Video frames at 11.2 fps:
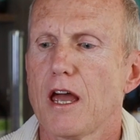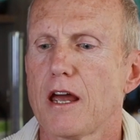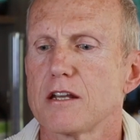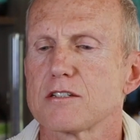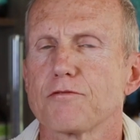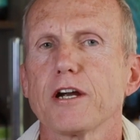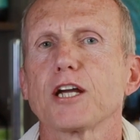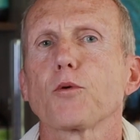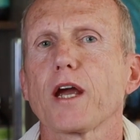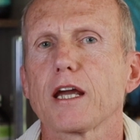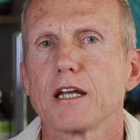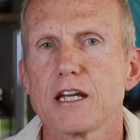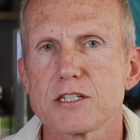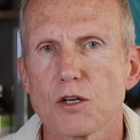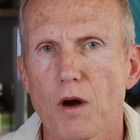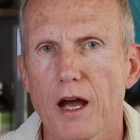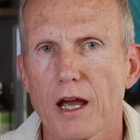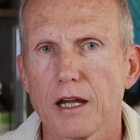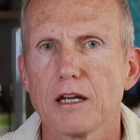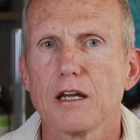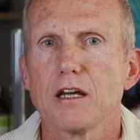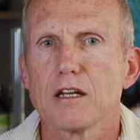and it's a very quick and easy
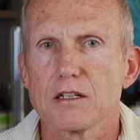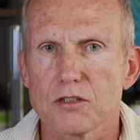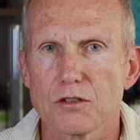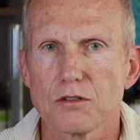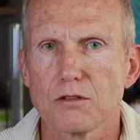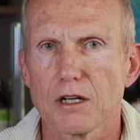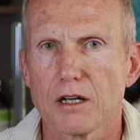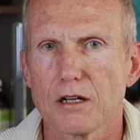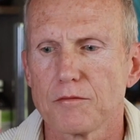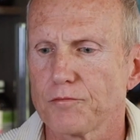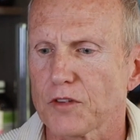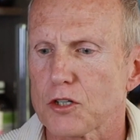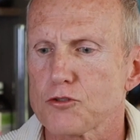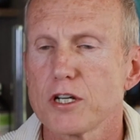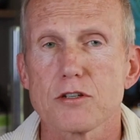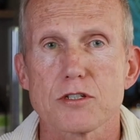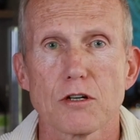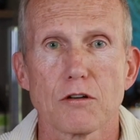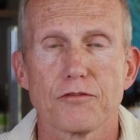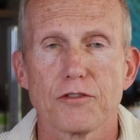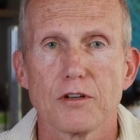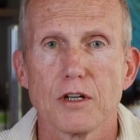way to treat
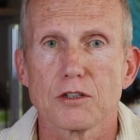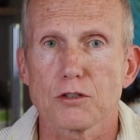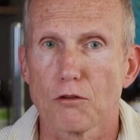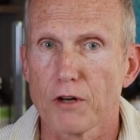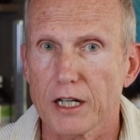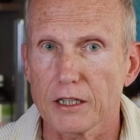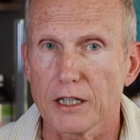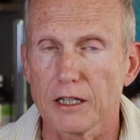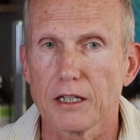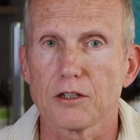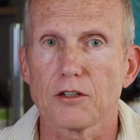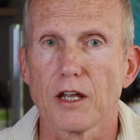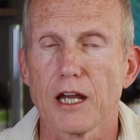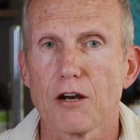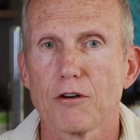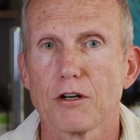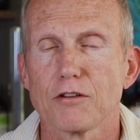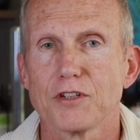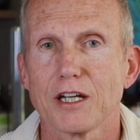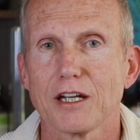yourself directly into the area of